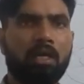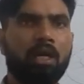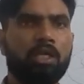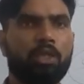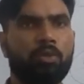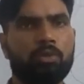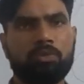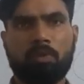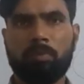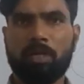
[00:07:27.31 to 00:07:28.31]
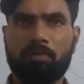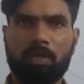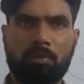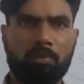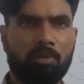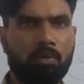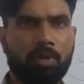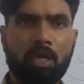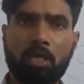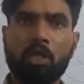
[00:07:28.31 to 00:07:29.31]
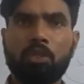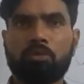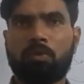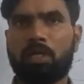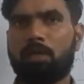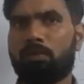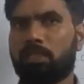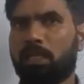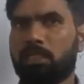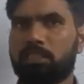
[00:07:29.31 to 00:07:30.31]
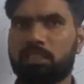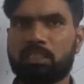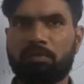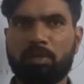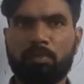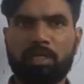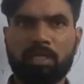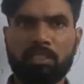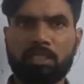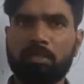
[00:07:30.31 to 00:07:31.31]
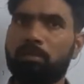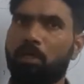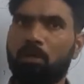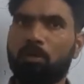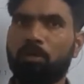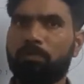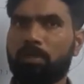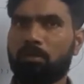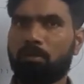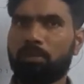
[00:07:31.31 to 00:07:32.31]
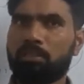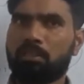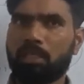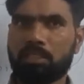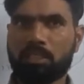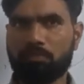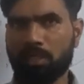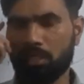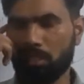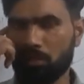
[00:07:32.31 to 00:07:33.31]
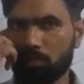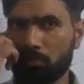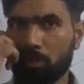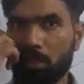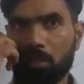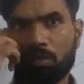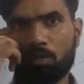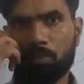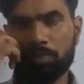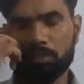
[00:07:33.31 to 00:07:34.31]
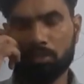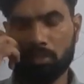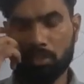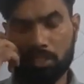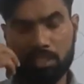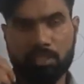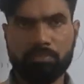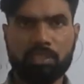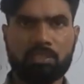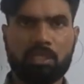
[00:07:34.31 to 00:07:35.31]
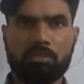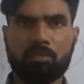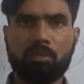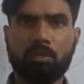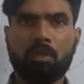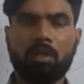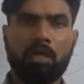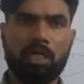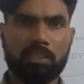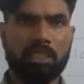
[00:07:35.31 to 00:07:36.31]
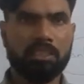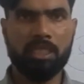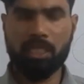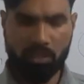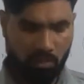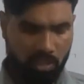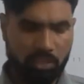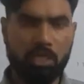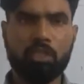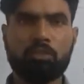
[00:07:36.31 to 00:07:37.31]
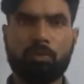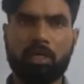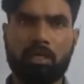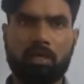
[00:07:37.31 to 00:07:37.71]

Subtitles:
the notes will be available. Okay, so whatever the lectures I will be teaching, not only for economics, rest of the topics or subjects also, like science and technology also we are